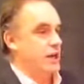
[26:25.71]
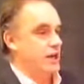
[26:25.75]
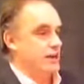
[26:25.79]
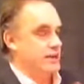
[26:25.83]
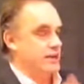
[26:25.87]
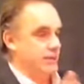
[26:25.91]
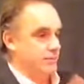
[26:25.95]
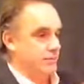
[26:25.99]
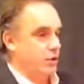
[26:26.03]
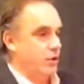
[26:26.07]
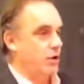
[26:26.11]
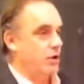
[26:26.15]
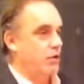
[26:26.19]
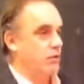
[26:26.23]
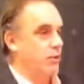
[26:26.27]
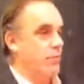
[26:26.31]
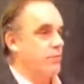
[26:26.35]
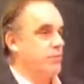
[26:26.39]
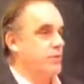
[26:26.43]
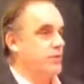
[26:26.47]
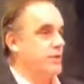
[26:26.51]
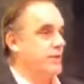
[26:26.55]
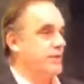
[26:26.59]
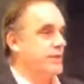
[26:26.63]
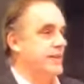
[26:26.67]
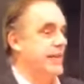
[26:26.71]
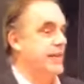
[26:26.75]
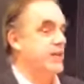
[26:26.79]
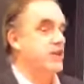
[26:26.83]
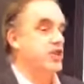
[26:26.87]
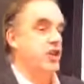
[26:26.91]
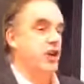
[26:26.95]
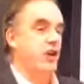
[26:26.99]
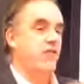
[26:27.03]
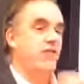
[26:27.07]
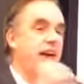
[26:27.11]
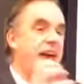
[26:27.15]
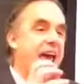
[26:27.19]
a symbolic
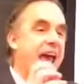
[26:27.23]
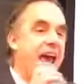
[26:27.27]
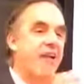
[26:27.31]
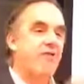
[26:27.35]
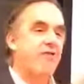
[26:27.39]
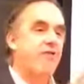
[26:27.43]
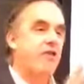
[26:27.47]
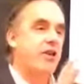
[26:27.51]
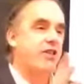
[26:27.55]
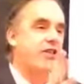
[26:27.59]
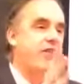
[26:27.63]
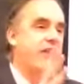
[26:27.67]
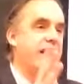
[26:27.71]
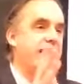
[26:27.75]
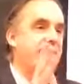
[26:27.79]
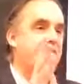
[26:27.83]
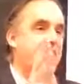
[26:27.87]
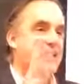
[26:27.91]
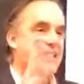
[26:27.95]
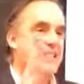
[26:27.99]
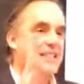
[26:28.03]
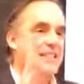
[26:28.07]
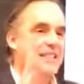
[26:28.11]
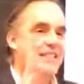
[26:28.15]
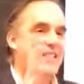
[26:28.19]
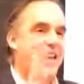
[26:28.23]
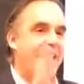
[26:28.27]
representation of everything that's